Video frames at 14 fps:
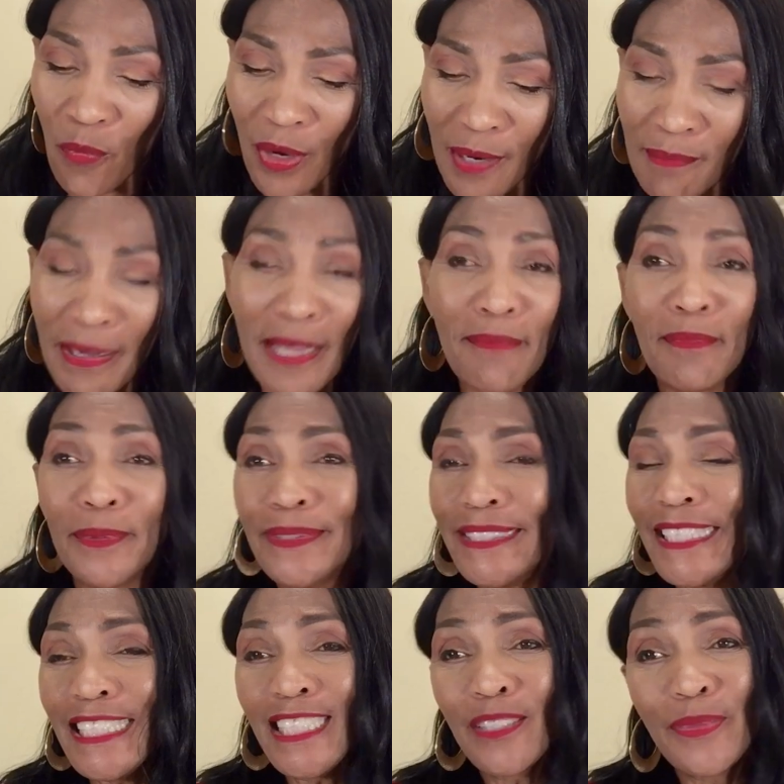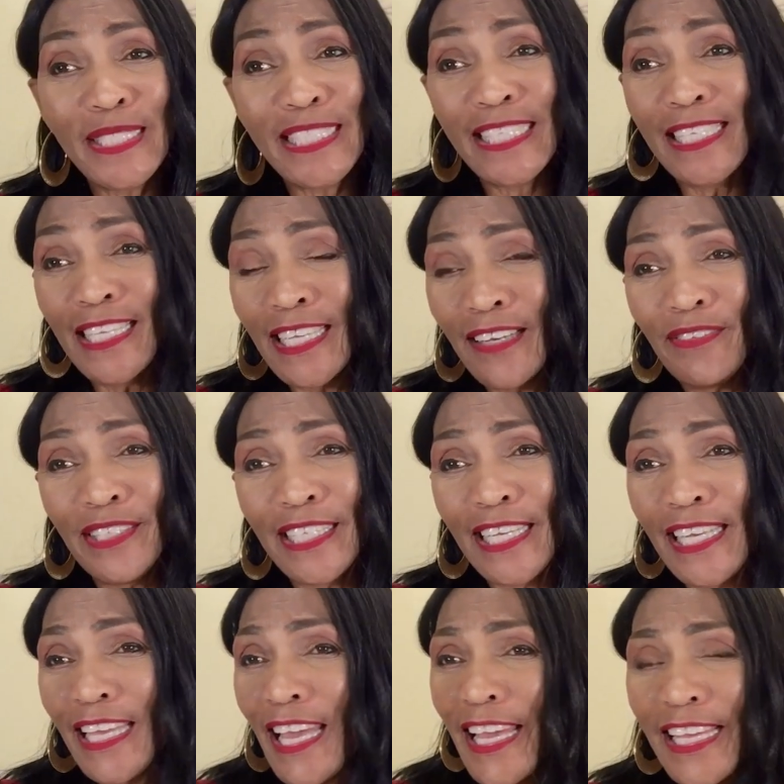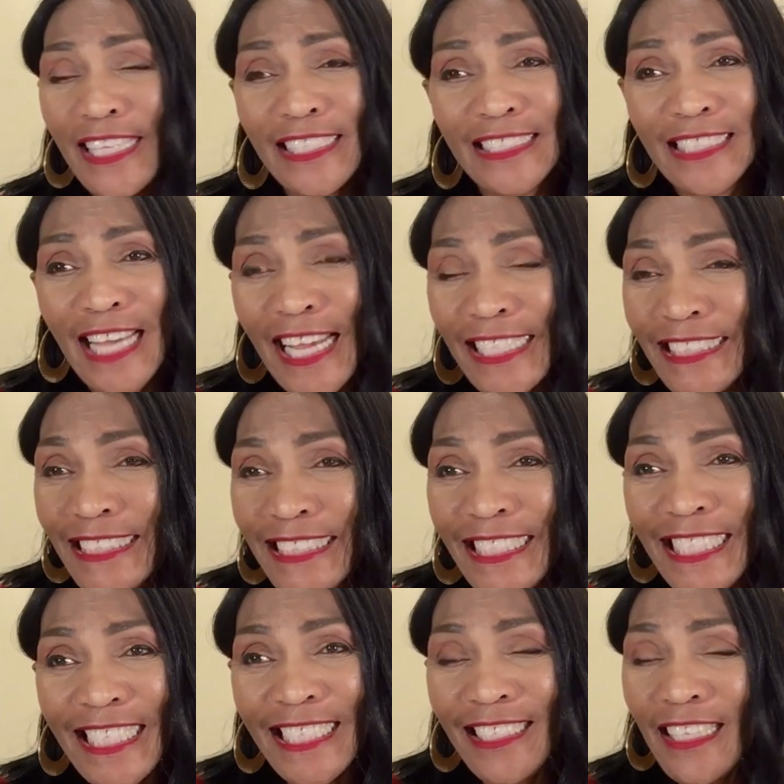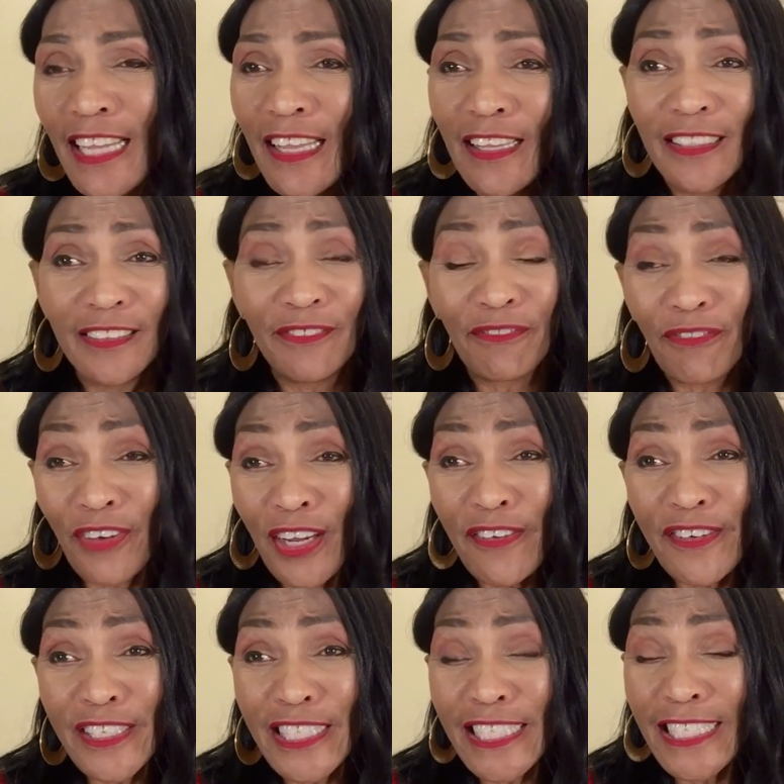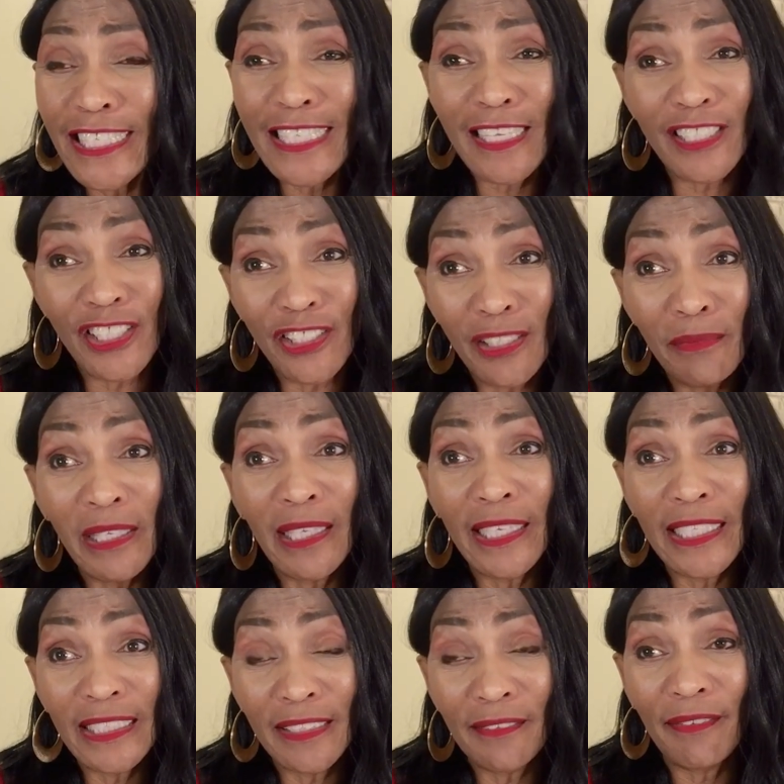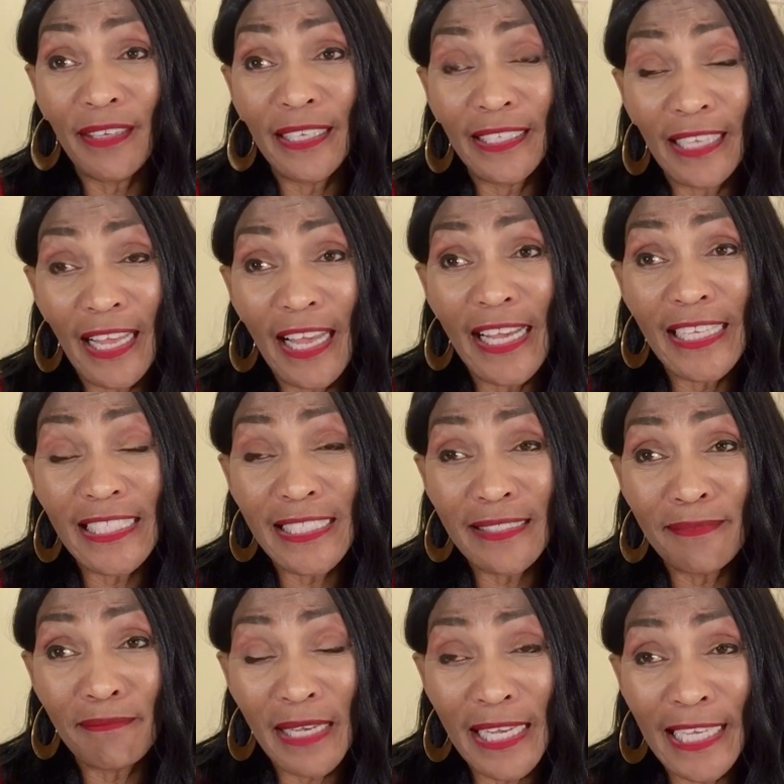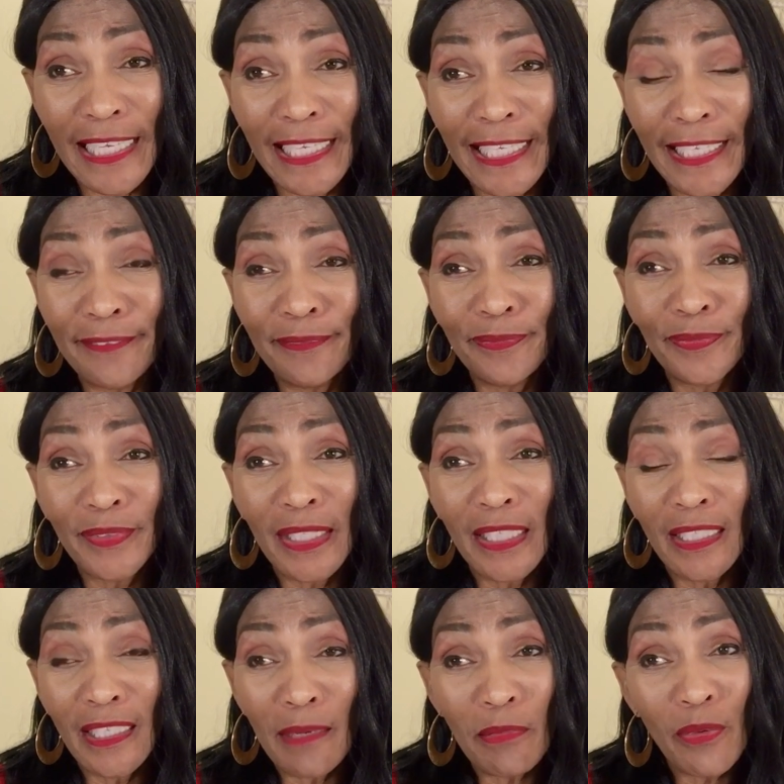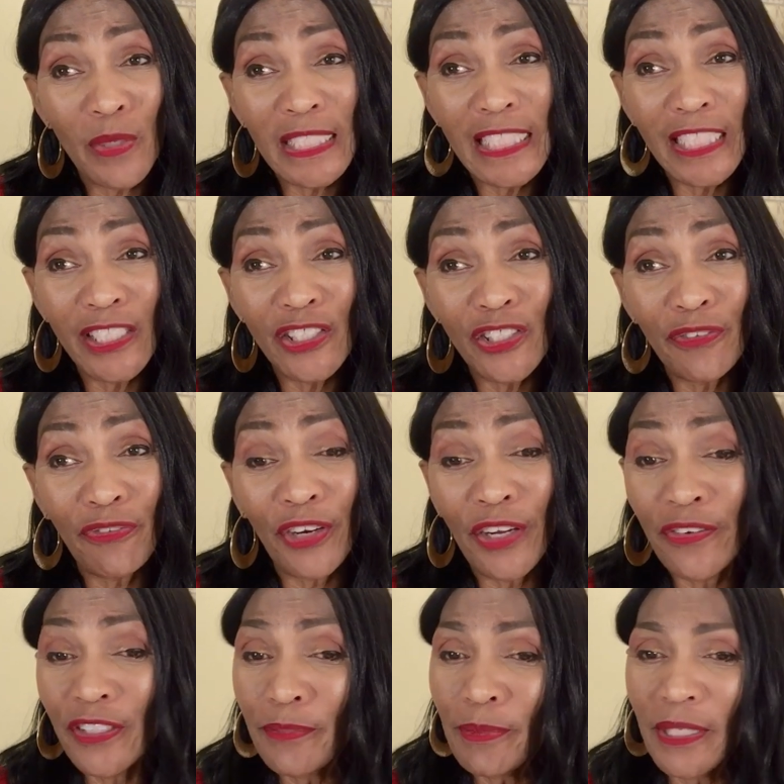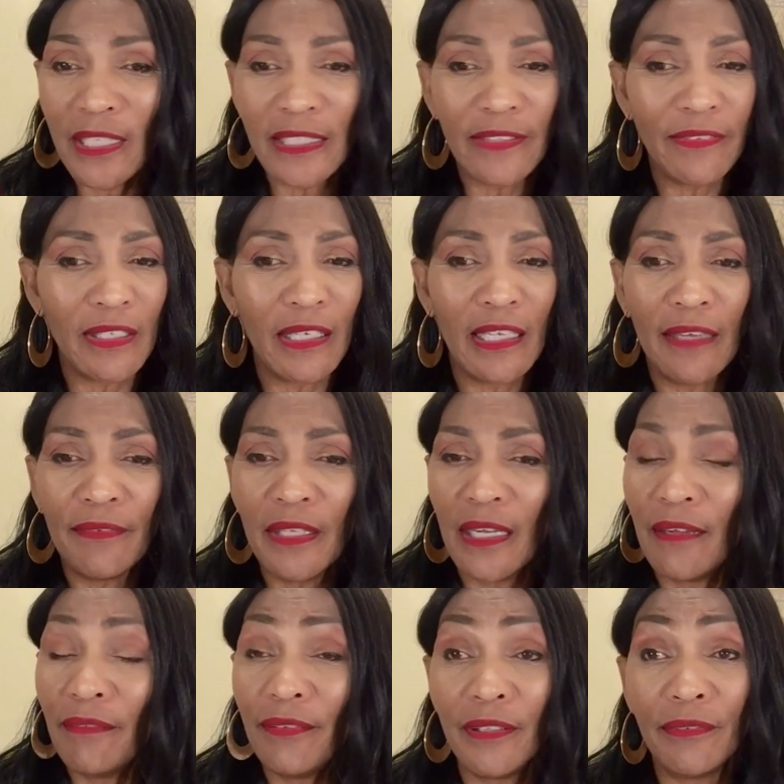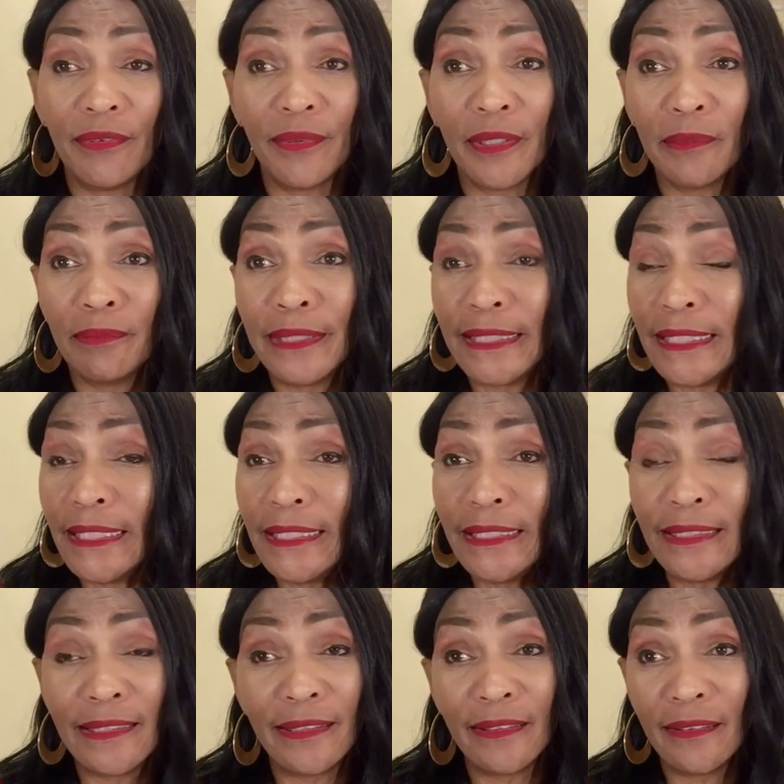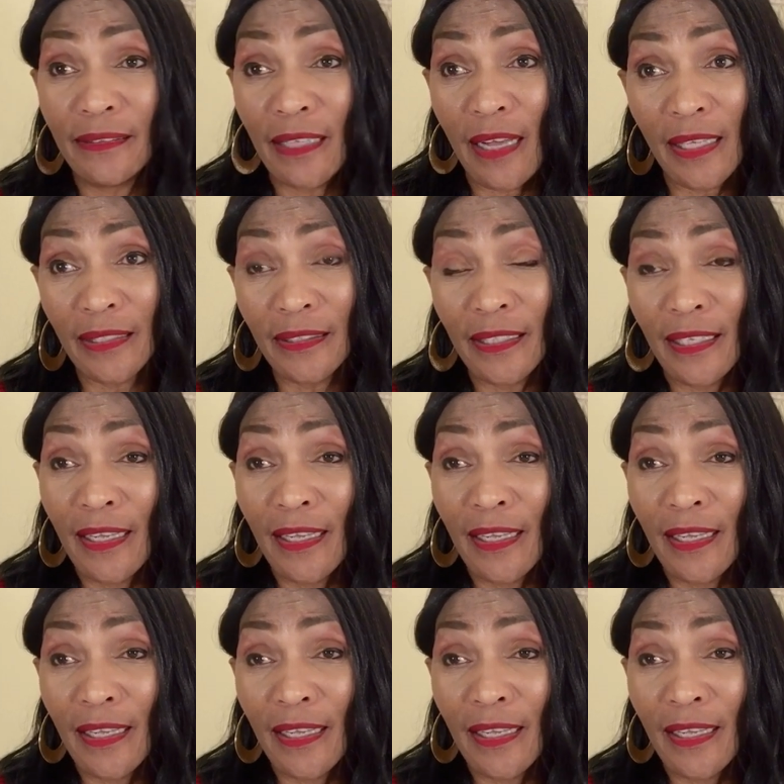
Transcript: one of my most exquisite, lovely, enticing fragrances. I should be classified as my number one signature fragrance because of the love that I feel for it, but it is not.